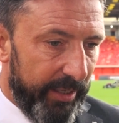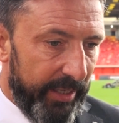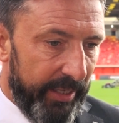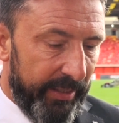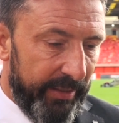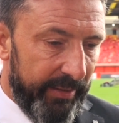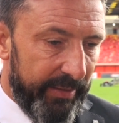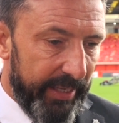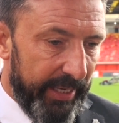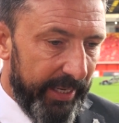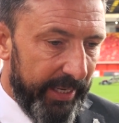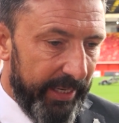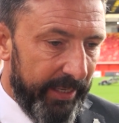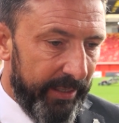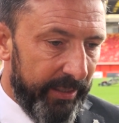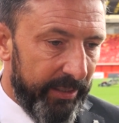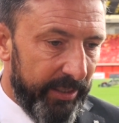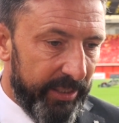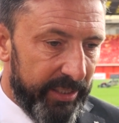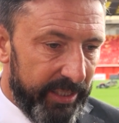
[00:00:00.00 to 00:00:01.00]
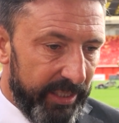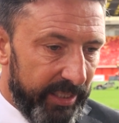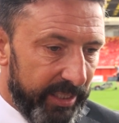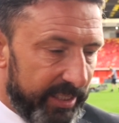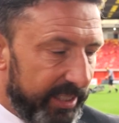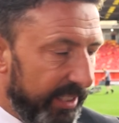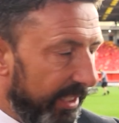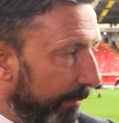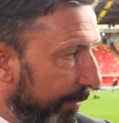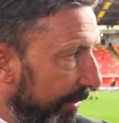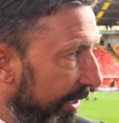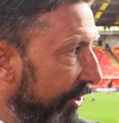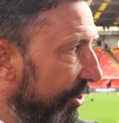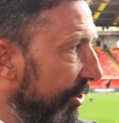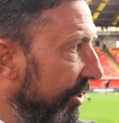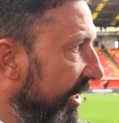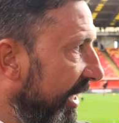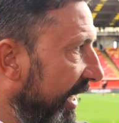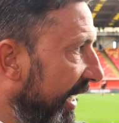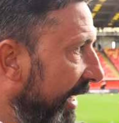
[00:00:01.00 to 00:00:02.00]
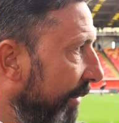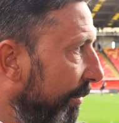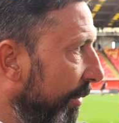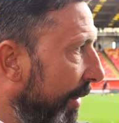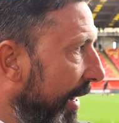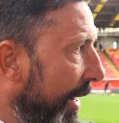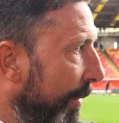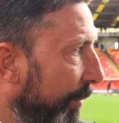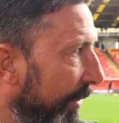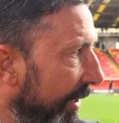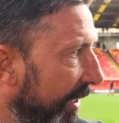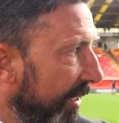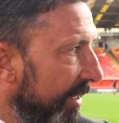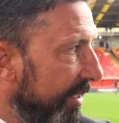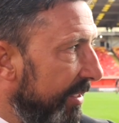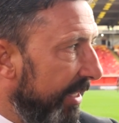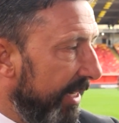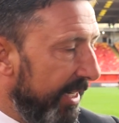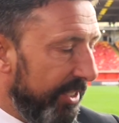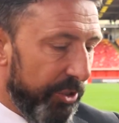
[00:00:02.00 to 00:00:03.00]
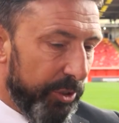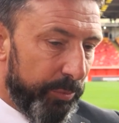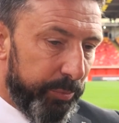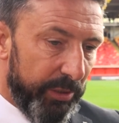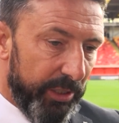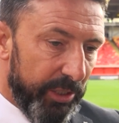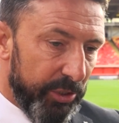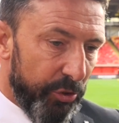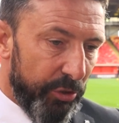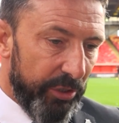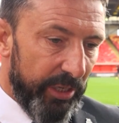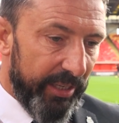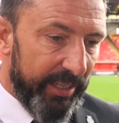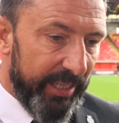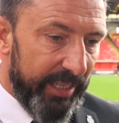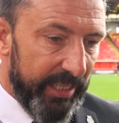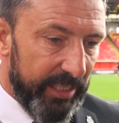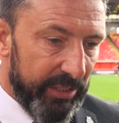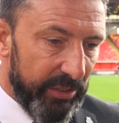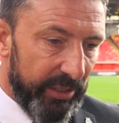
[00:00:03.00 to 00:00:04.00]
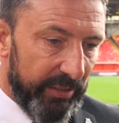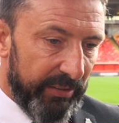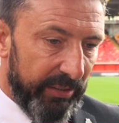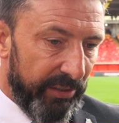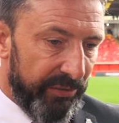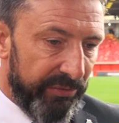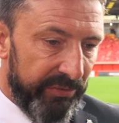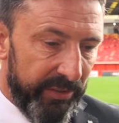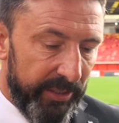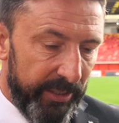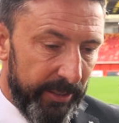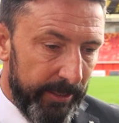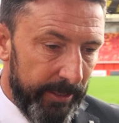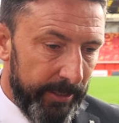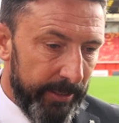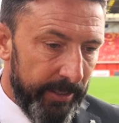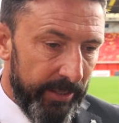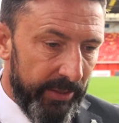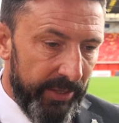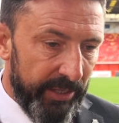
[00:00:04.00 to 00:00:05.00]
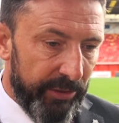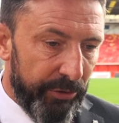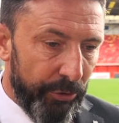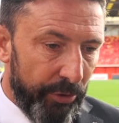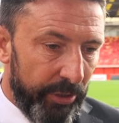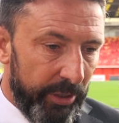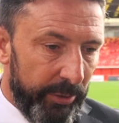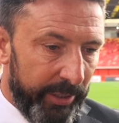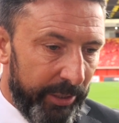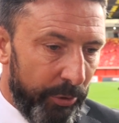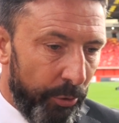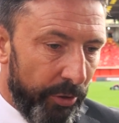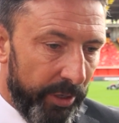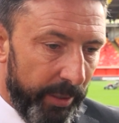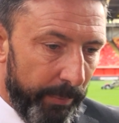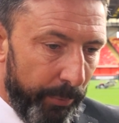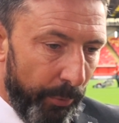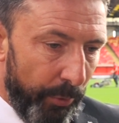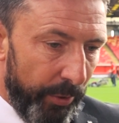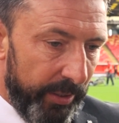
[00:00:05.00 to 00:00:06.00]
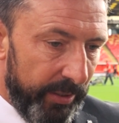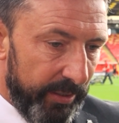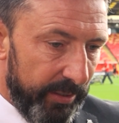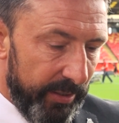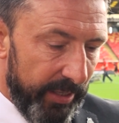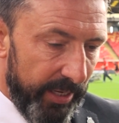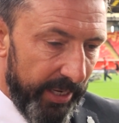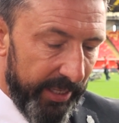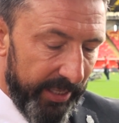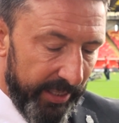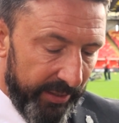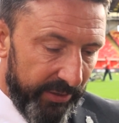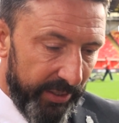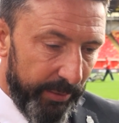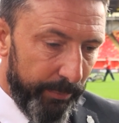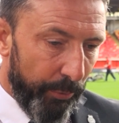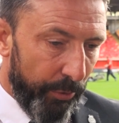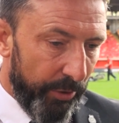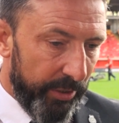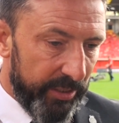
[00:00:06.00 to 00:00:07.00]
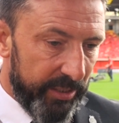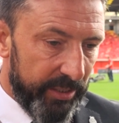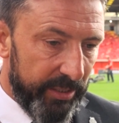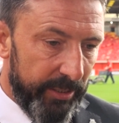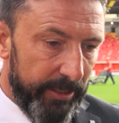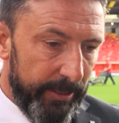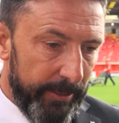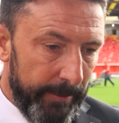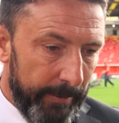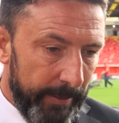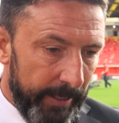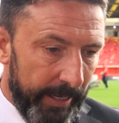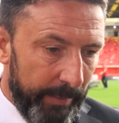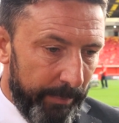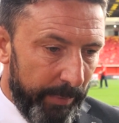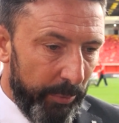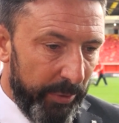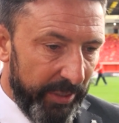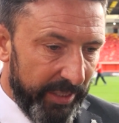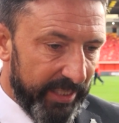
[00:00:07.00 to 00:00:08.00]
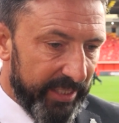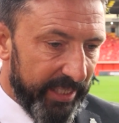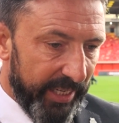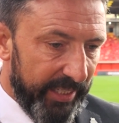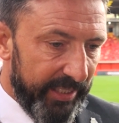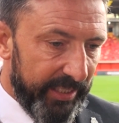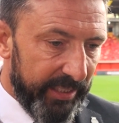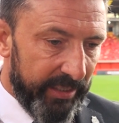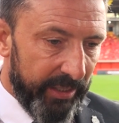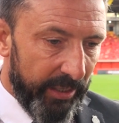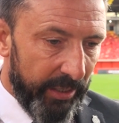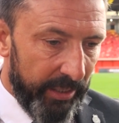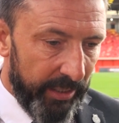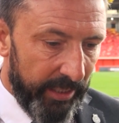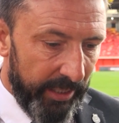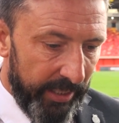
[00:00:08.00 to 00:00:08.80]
And uh, you see the celebrations at the end with my players and the Rangers players on their knees in the turf. They thought they had got the point, uh, the three points, uh, but we decided that.